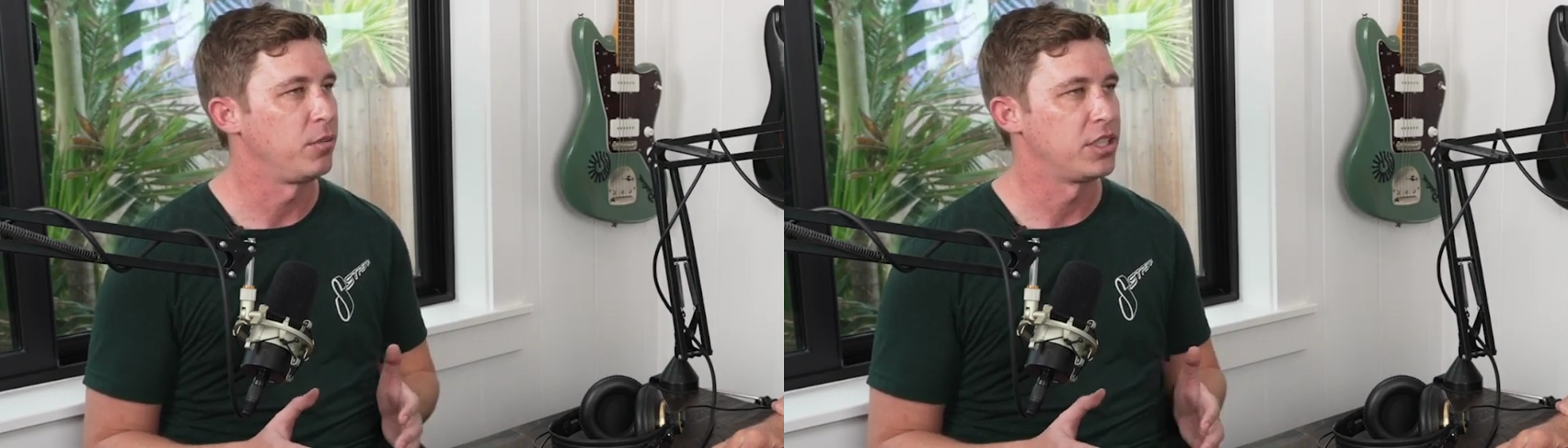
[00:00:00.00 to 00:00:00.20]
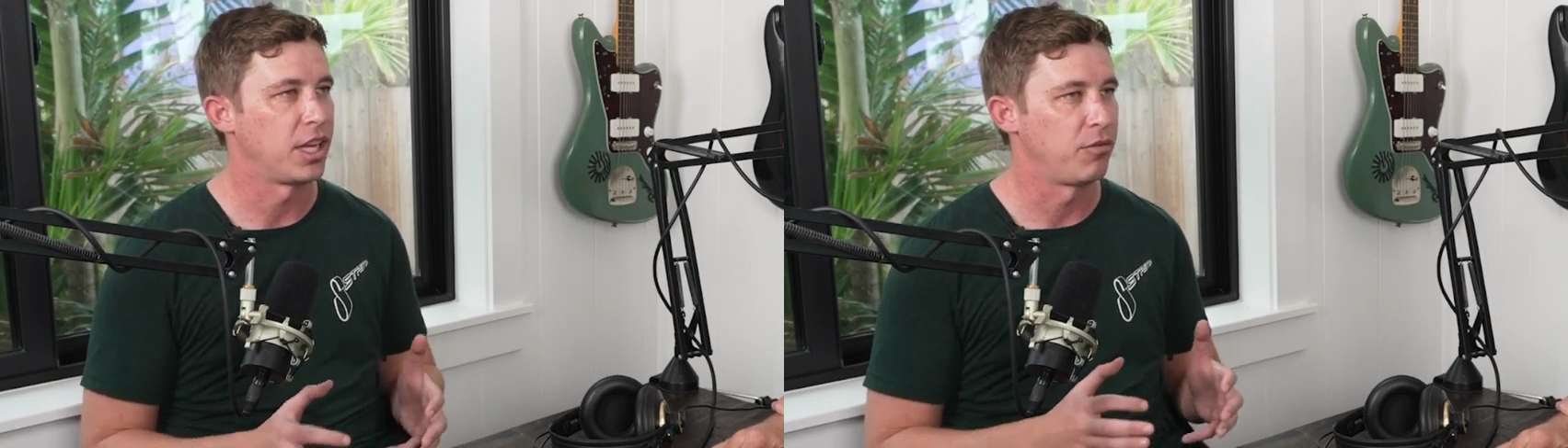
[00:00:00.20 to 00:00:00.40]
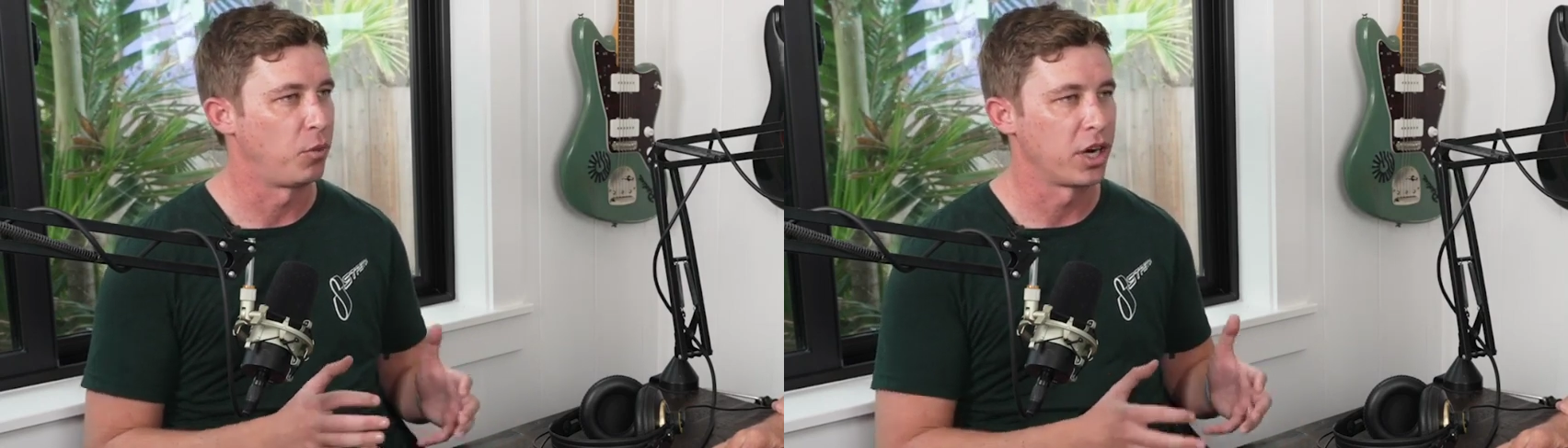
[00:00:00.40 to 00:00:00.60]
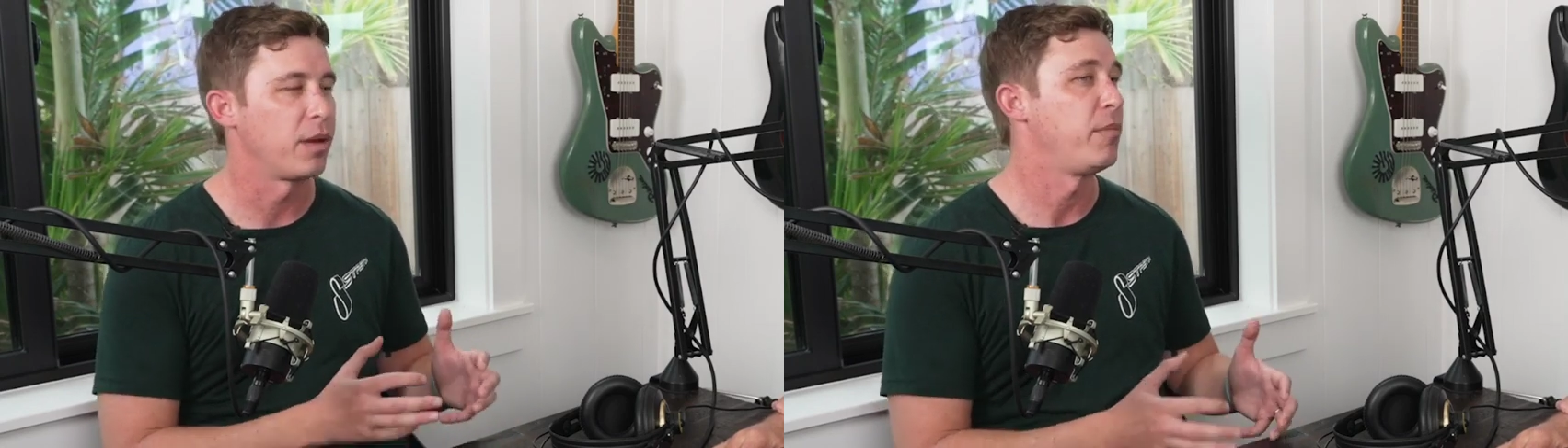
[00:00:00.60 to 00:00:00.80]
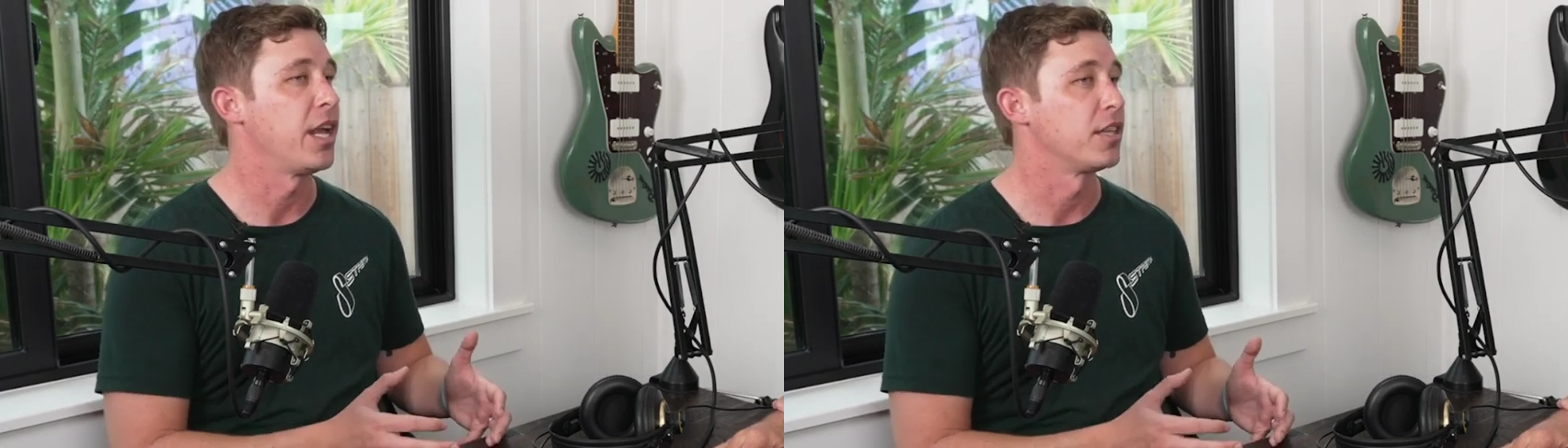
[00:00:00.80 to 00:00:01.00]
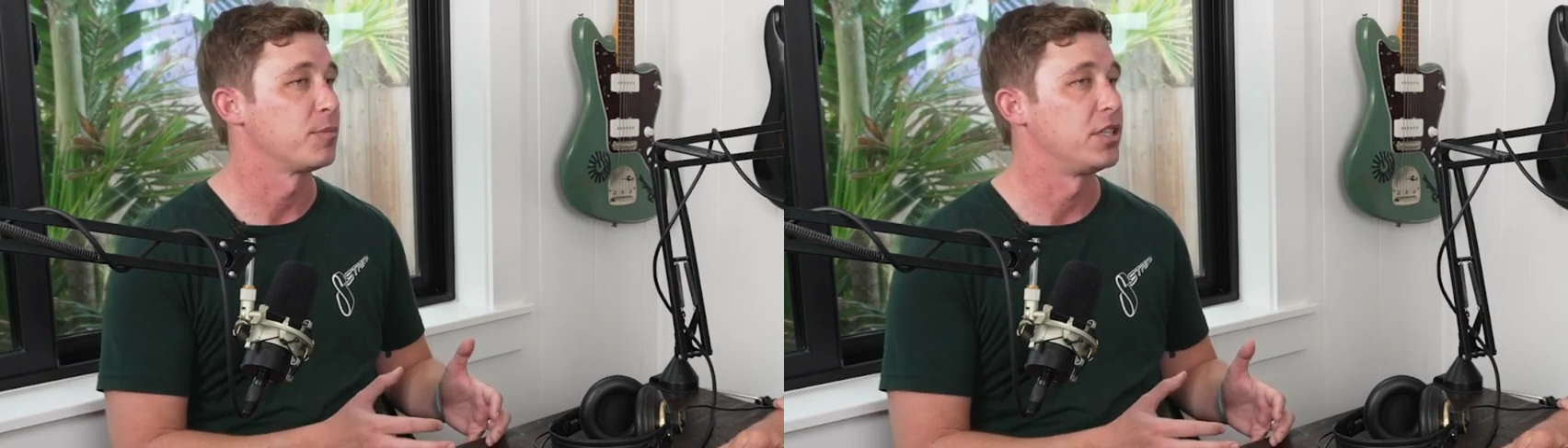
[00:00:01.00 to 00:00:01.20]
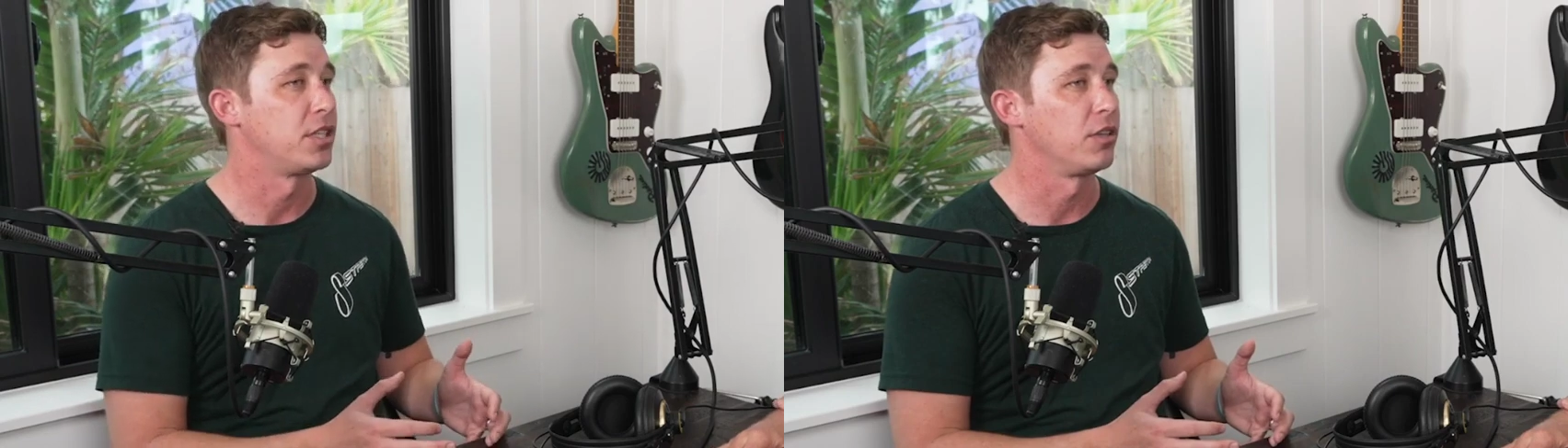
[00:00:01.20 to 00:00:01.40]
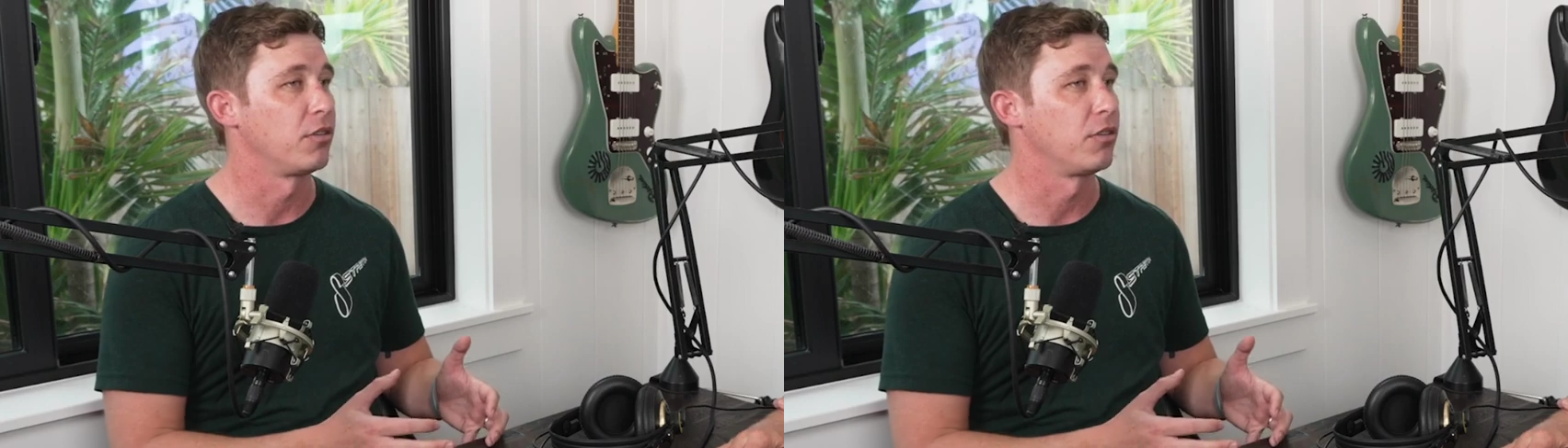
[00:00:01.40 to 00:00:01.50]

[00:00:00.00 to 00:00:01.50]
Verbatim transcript: we said if we're going to make this material,